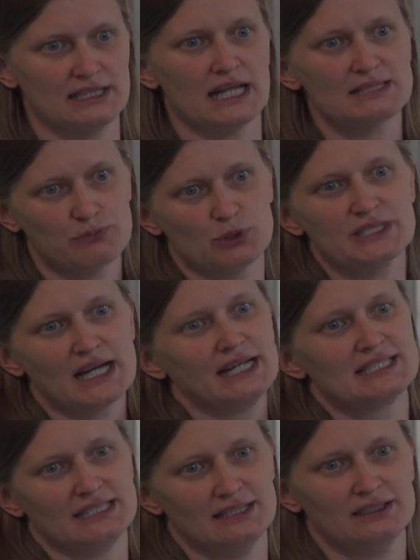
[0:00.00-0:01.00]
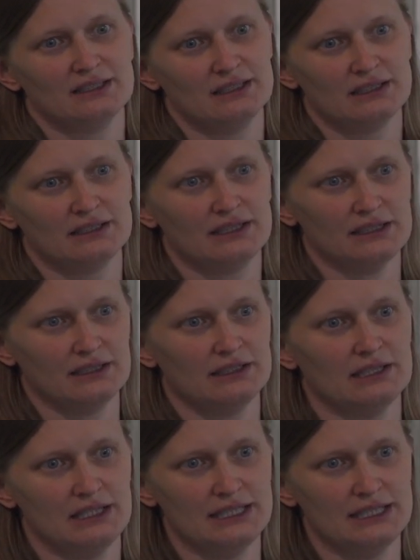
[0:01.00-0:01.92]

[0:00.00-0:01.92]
And that's precisely the, the